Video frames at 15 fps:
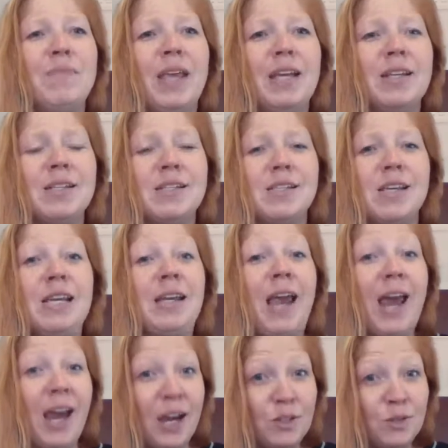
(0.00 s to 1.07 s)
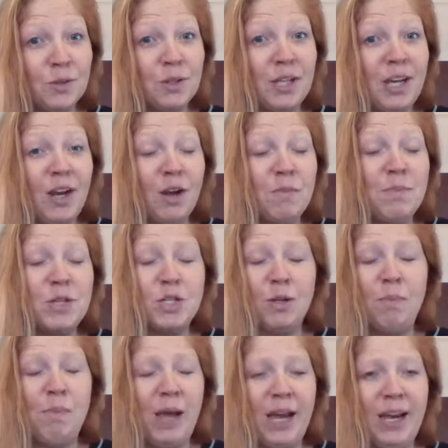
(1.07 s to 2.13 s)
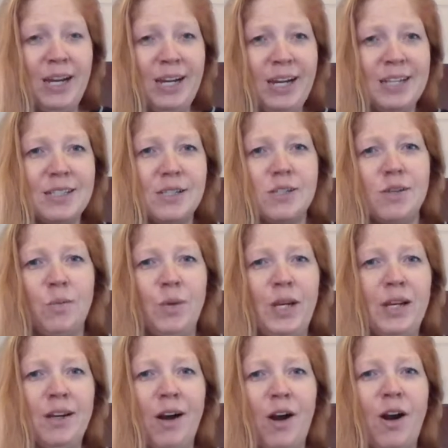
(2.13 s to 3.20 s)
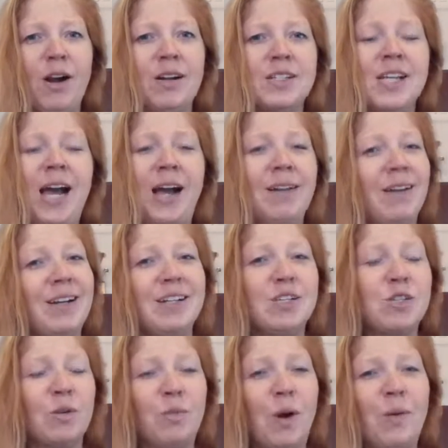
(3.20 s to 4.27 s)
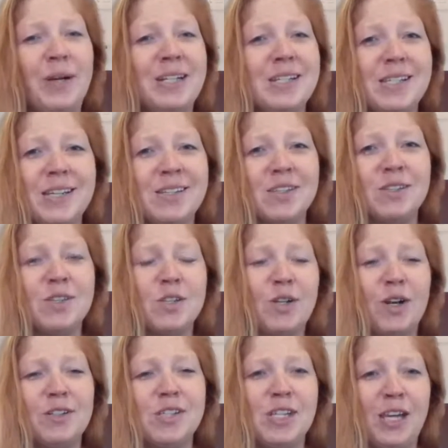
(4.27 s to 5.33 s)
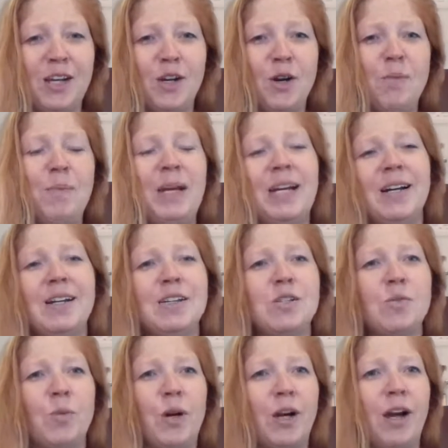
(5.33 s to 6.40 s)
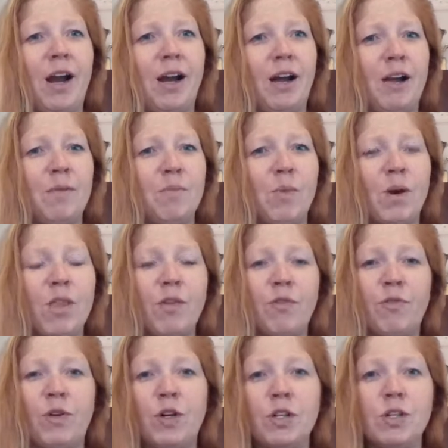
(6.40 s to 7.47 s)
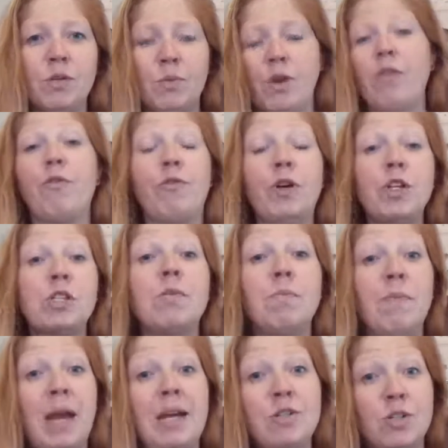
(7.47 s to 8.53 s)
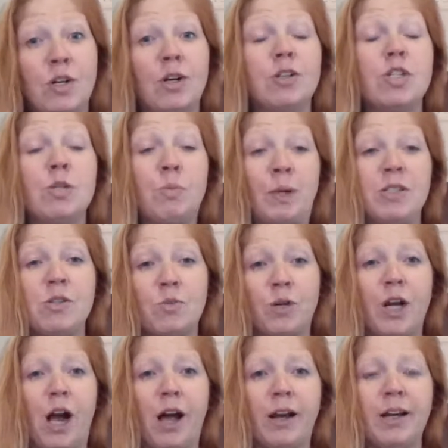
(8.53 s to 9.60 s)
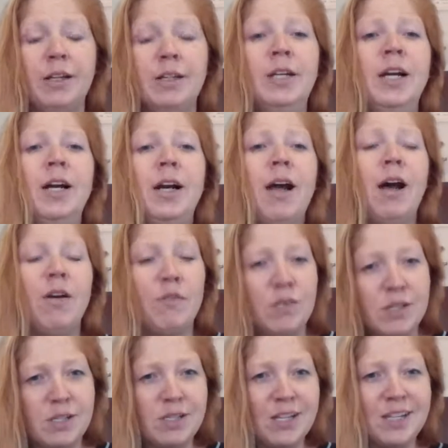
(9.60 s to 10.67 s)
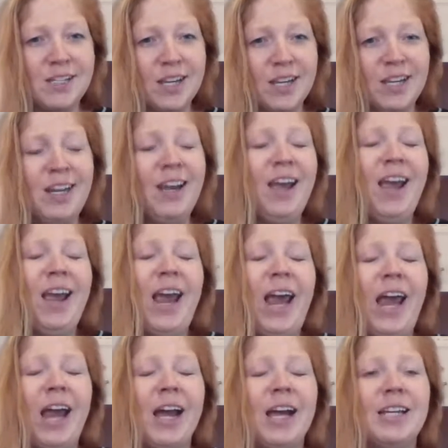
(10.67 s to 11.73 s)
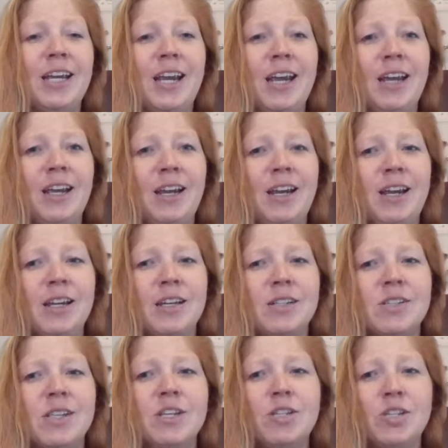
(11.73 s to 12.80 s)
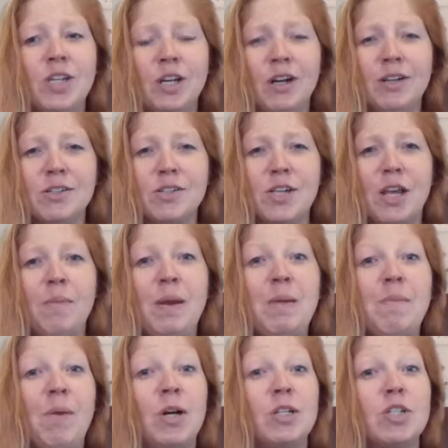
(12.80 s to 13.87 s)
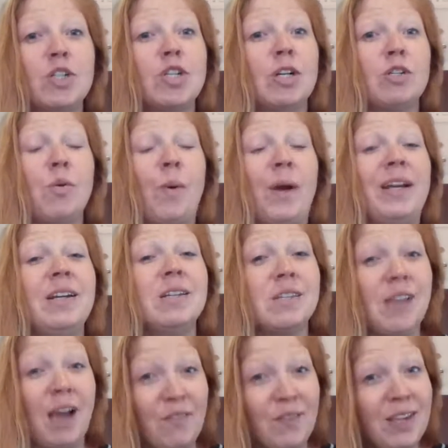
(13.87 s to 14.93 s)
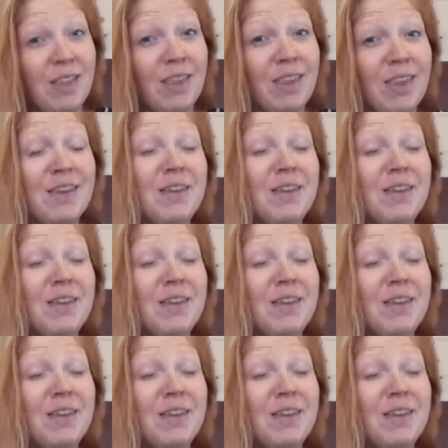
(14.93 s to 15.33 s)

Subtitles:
It's annually on Mission Bay. Our tagline is the rowing season starts here because we're the first major sprints regatta of the season. And it is this year, it's going to be March 27th,